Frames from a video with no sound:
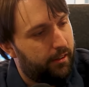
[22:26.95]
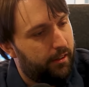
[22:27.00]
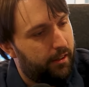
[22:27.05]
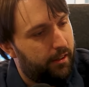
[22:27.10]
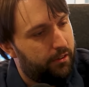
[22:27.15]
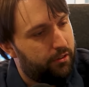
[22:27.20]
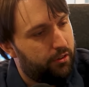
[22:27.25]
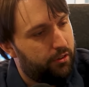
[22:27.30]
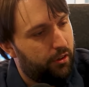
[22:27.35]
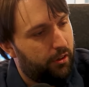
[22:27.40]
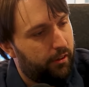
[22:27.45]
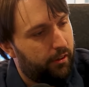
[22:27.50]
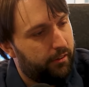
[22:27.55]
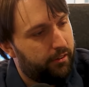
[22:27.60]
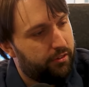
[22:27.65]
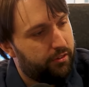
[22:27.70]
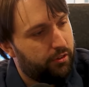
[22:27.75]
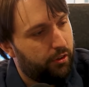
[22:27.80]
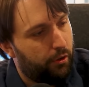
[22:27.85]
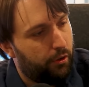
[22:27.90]
is not
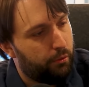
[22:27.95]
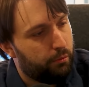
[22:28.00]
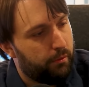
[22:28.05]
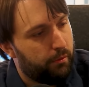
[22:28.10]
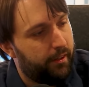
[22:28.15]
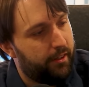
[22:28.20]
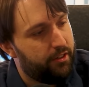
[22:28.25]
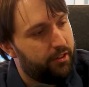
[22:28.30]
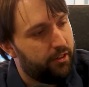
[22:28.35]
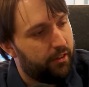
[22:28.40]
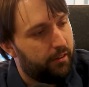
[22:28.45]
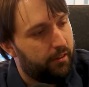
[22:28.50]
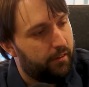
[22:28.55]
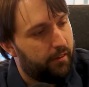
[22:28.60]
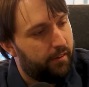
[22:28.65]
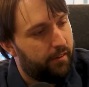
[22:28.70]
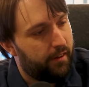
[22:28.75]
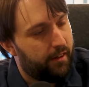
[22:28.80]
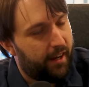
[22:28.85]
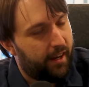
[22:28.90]
so
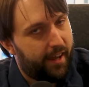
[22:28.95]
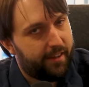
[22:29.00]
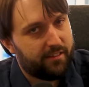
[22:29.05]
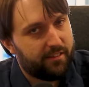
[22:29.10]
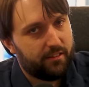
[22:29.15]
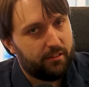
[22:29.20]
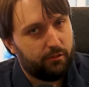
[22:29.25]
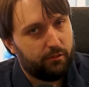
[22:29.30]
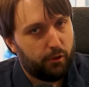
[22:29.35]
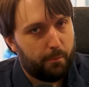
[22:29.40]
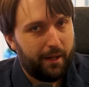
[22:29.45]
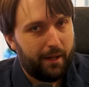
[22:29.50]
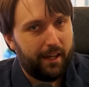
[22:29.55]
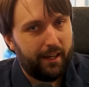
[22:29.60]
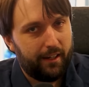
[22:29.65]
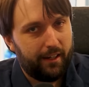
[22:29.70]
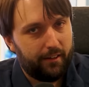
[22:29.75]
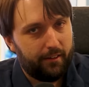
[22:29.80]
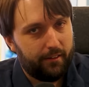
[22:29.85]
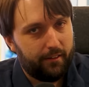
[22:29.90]
rigid that it has to
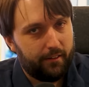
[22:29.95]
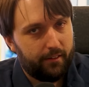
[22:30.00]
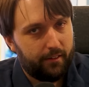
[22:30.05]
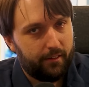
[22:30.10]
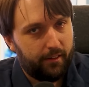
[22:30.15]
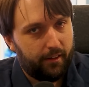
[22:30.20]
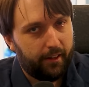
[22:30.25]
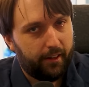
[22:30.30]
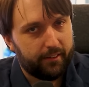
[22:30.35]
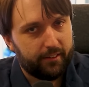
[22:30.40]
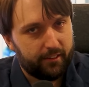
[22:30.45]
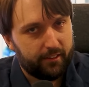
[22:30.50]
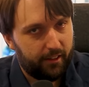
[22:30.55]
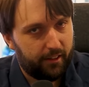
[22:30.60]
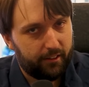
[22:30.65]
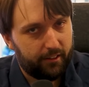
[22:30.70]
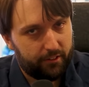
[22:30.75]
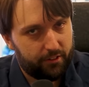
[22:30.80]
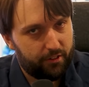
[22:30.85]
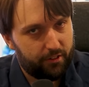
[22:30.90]
remain
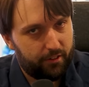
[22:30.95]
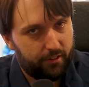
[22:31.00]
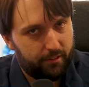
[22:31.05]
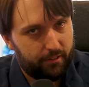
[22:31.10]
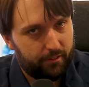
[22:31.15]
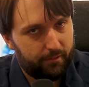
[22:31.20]
untouched.